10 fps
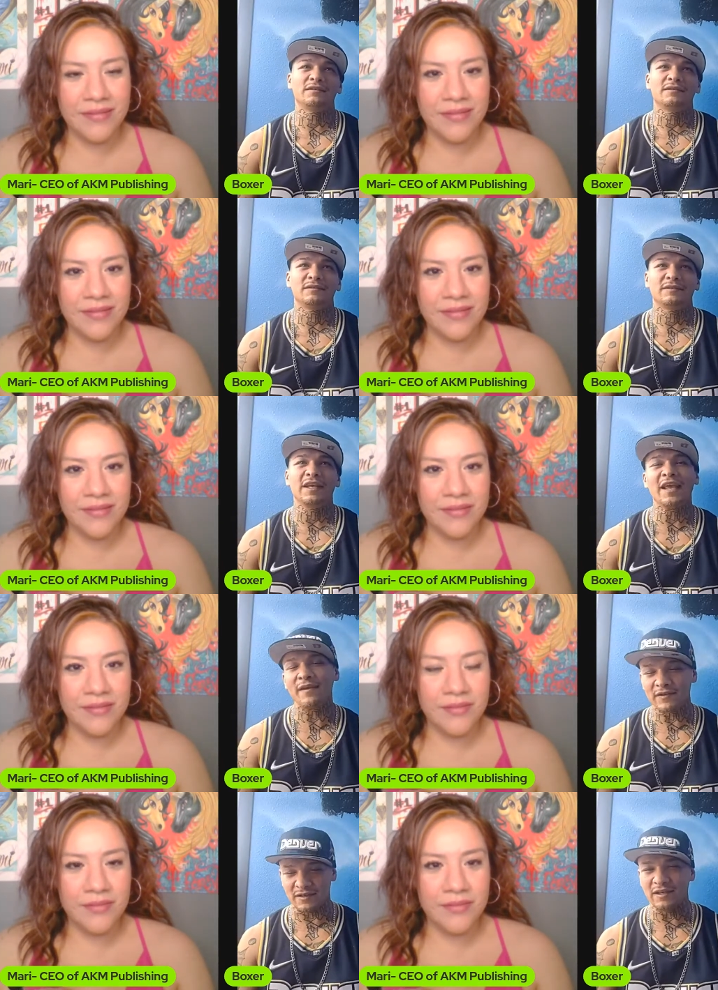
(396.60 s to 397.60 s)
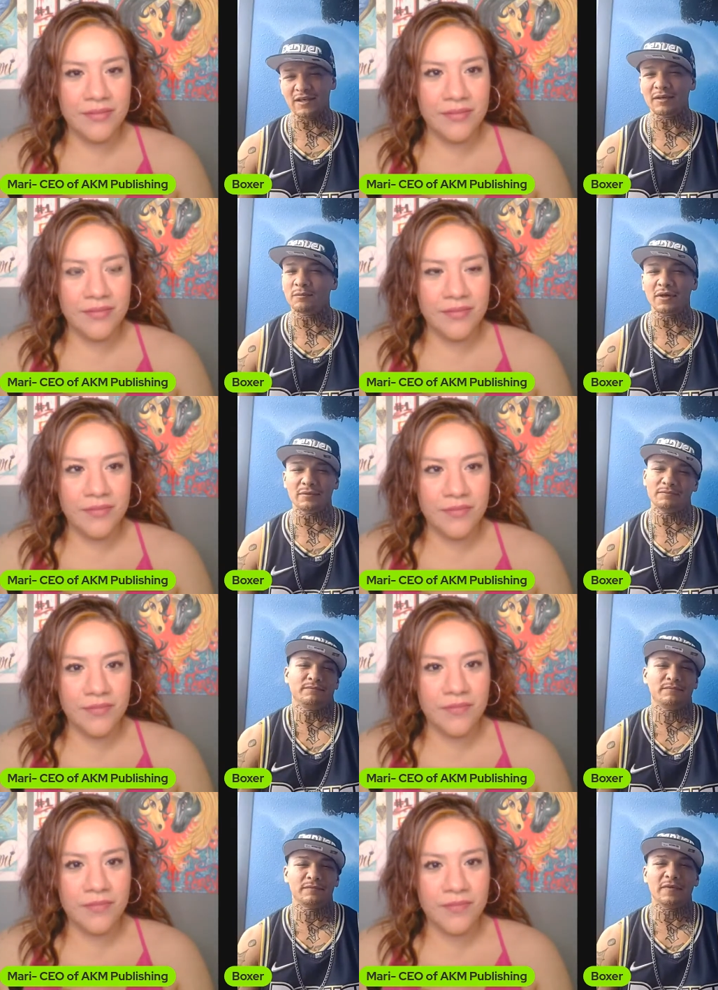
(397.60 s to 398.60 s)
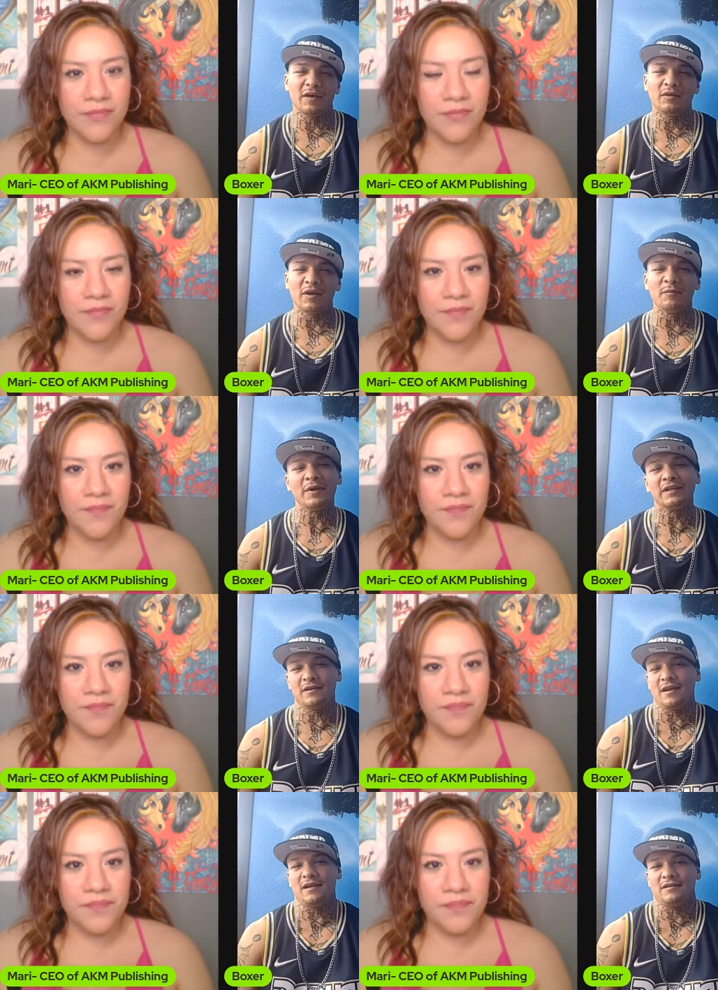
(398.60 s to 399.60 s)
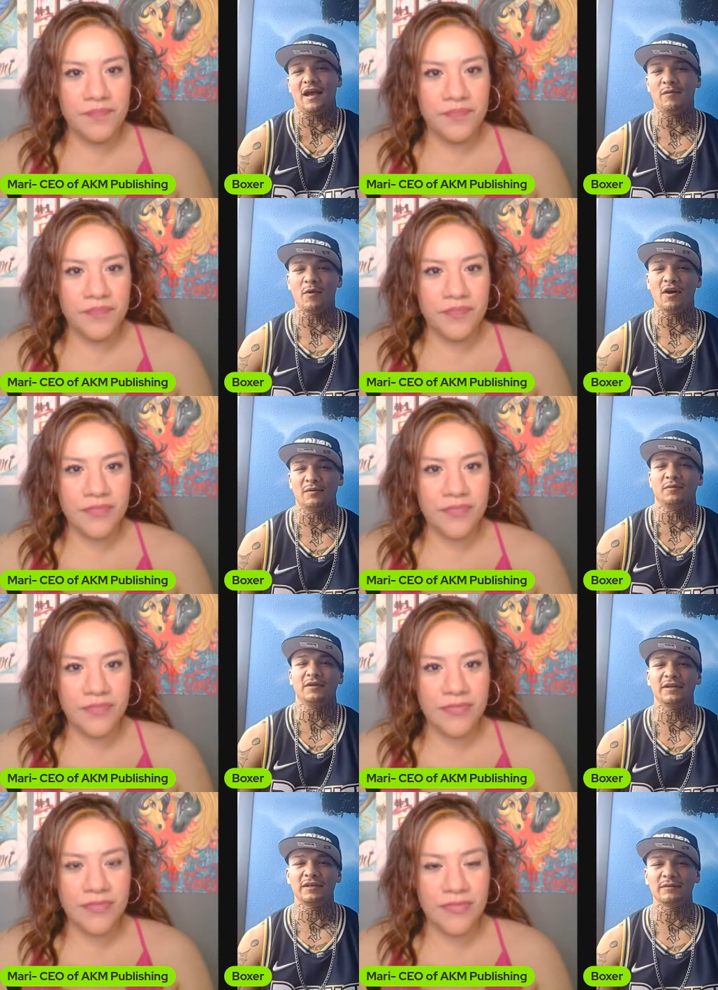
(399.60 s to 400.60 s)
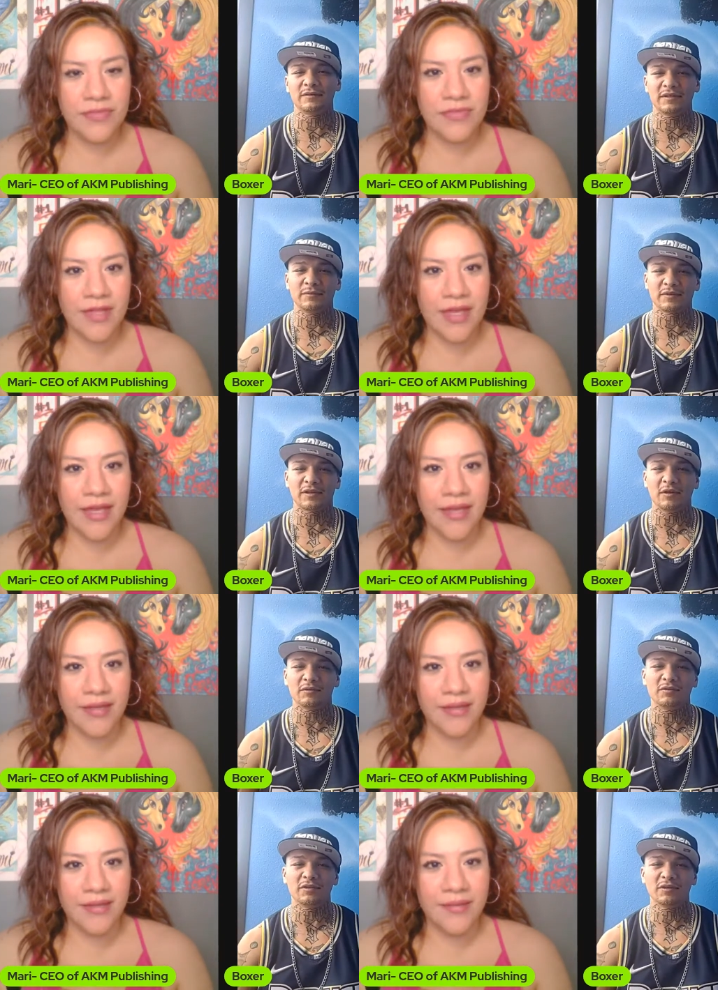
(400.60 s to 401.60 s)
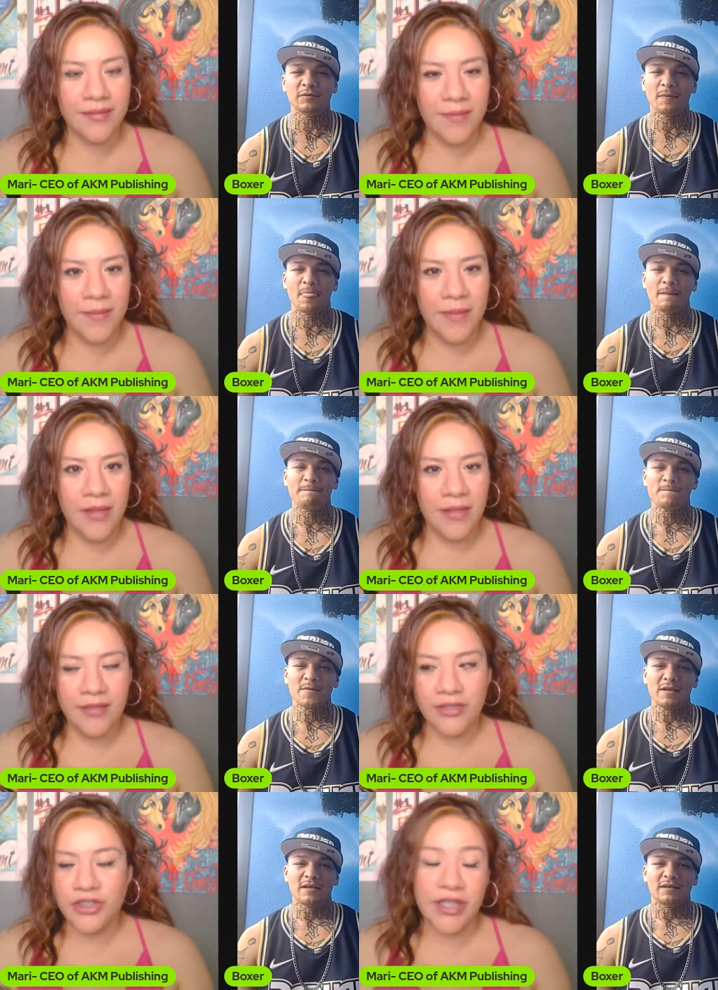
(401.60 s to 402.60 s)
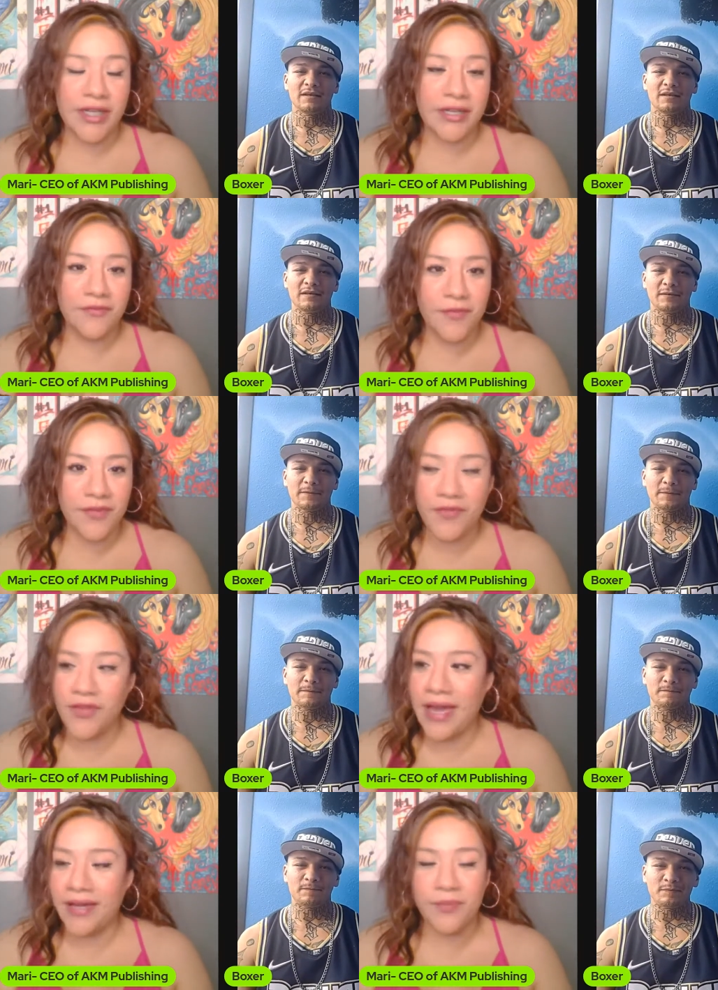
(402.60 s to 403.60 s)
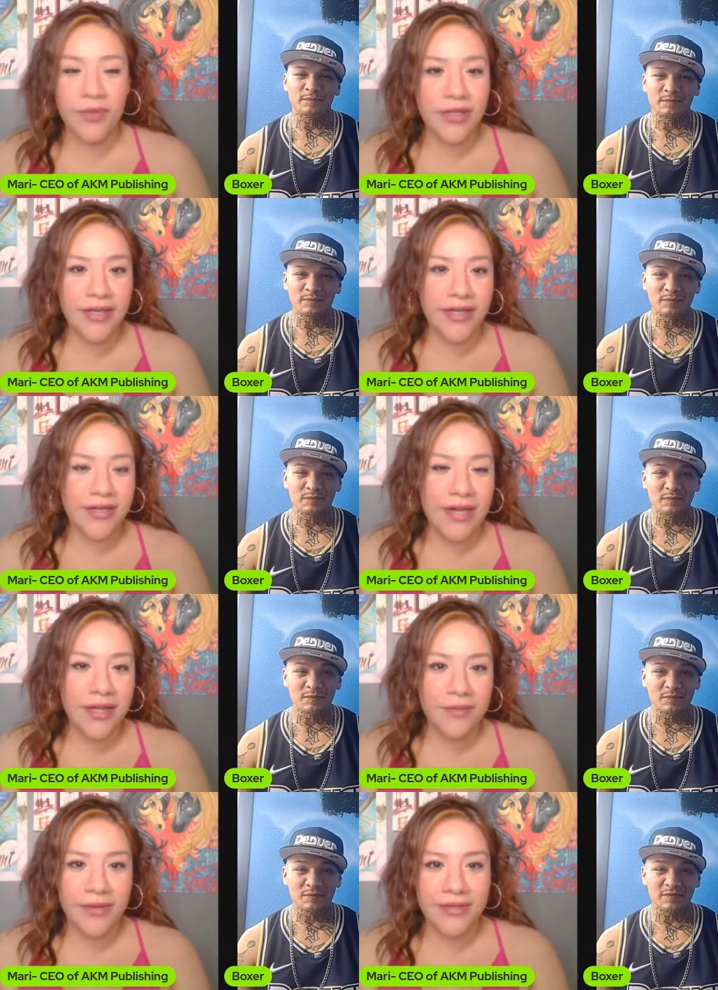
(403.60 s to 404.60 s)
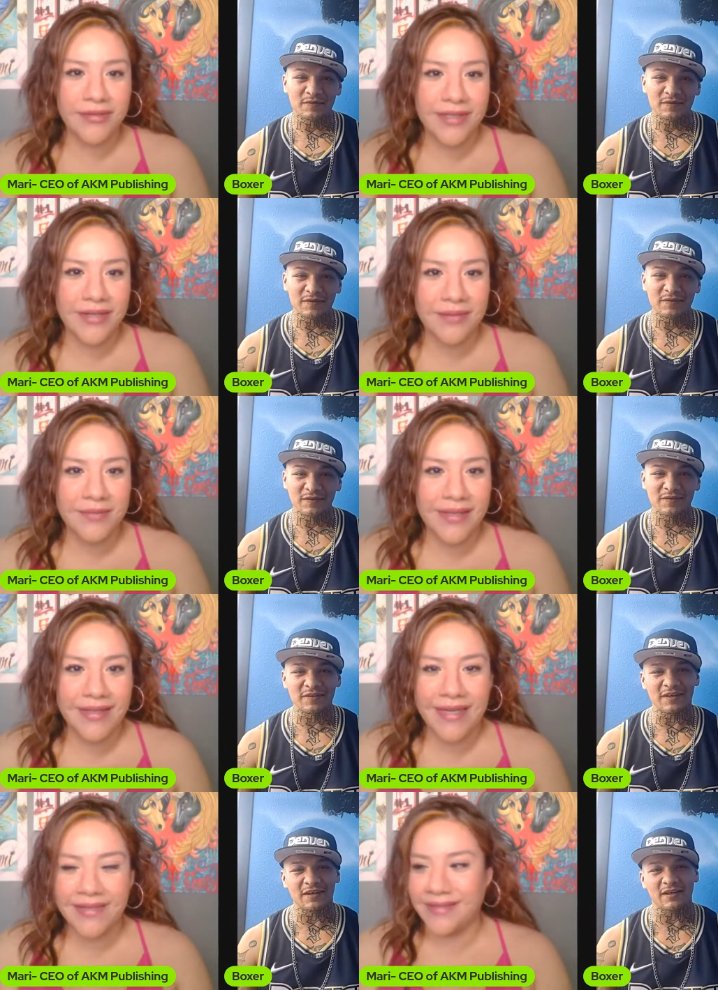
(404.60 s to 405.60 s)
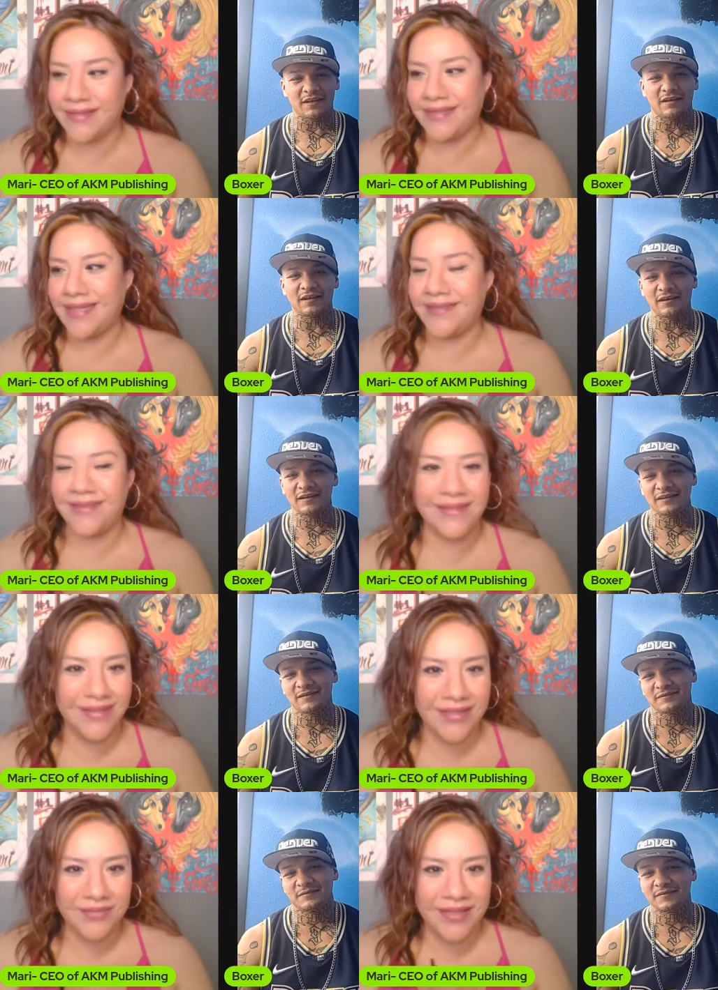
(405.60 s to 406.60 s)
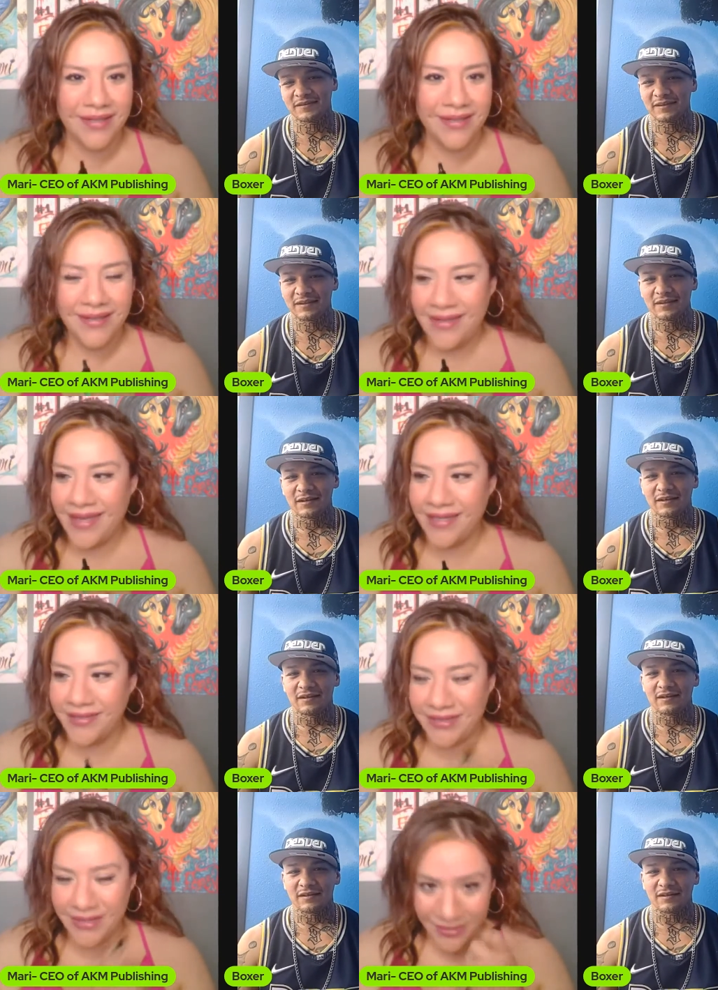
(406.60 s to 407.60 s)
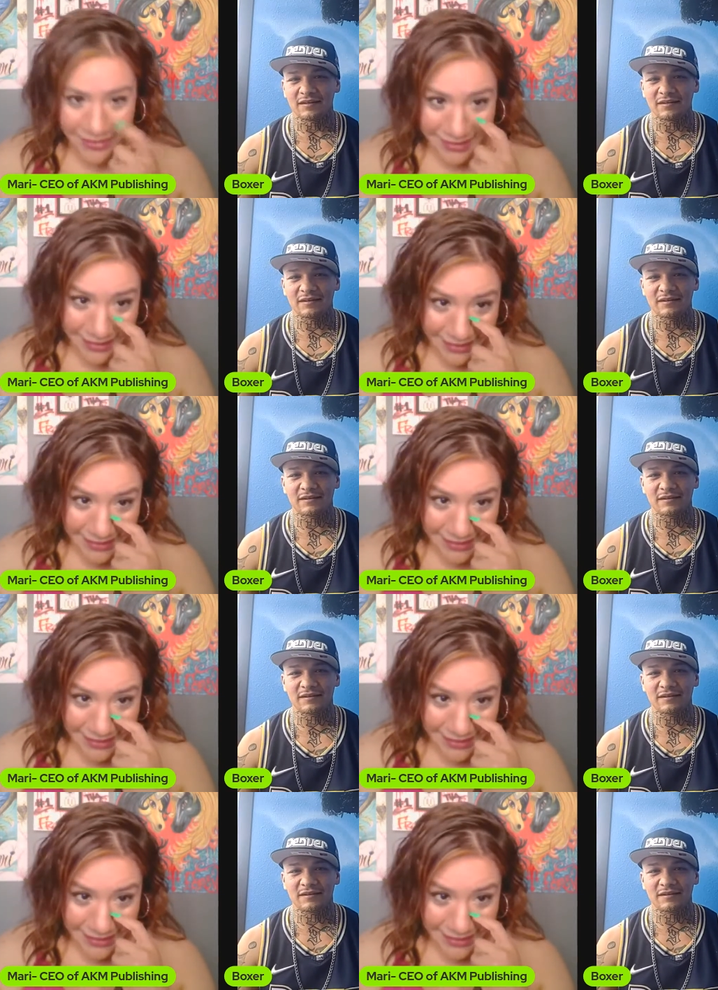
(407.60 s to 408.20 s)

Speaker 1: and they gave it to him, but I don't know. Everybody thought I, I won, but it was it yeah. was. Tough.
Speaker 2: Shit, if, if you had a bullet on your elbow, you know what I mean. That's yeah. that's you know what I mean, and you still did it.